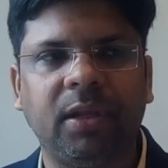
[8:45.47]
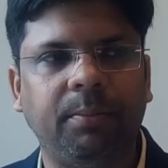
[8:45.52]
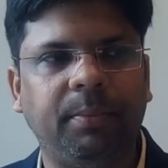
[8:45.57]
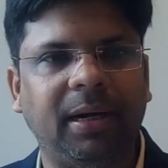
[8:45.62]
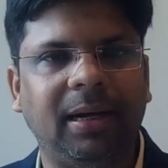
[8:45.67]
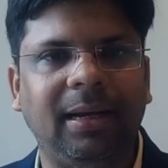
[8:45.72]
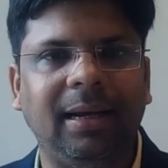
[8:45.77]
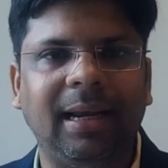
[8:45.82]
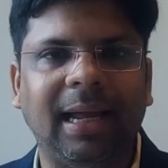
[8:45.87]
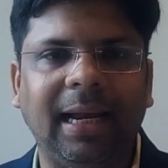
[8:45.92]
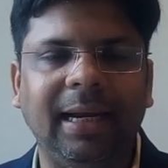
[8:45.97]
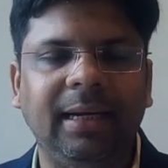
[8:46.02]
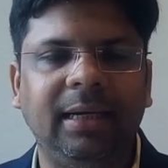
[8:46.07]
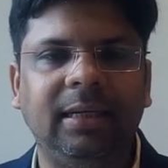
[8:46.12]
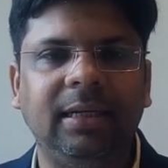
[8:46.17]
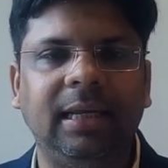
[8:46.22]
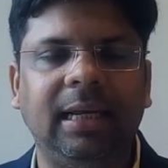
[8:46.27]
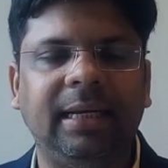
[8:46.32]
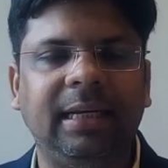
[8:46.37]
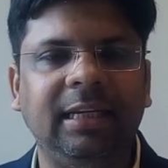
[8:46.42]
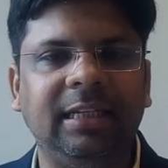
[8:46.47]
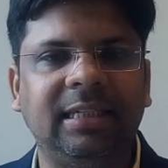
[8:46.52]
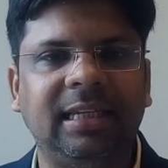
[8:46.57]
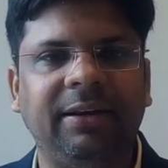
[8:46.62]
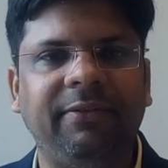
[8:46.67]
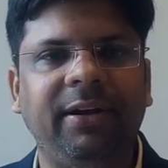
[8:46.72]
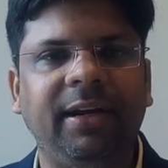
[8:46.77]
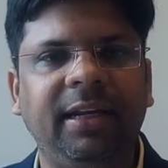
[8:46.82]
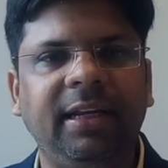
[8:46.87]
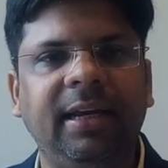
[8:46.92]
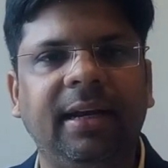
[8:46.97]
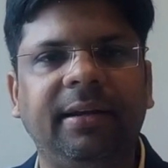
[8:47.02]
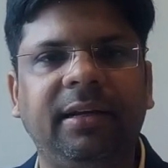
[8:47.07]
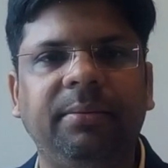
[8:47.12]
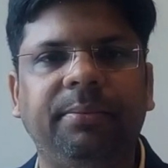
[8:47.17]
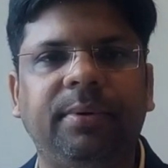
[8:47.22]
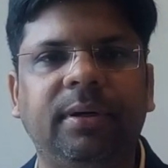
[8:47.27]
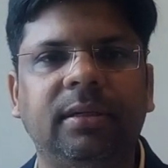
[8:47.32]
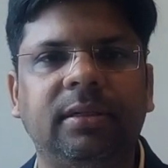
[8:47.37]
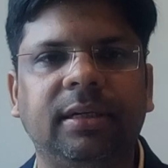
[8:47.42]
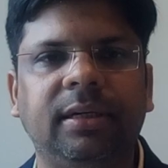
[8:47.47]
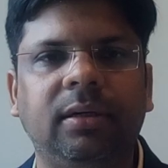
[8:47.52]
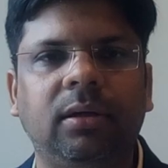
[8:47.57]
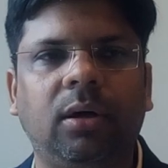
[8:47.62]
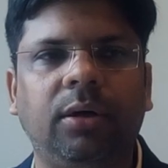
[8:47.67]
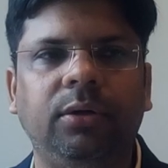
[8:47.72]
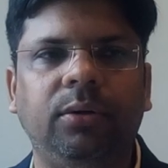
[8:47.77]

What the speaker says: But 80%,